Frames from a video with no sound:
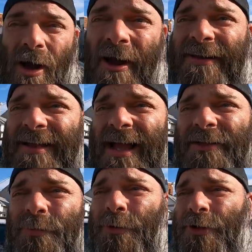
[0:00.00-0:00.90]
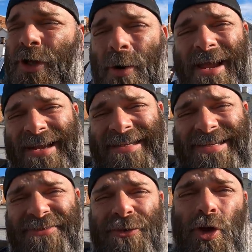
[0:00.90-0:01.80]
All right, guys, we're gonna go ahead
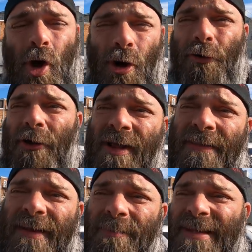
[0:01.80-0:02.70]
and get the car that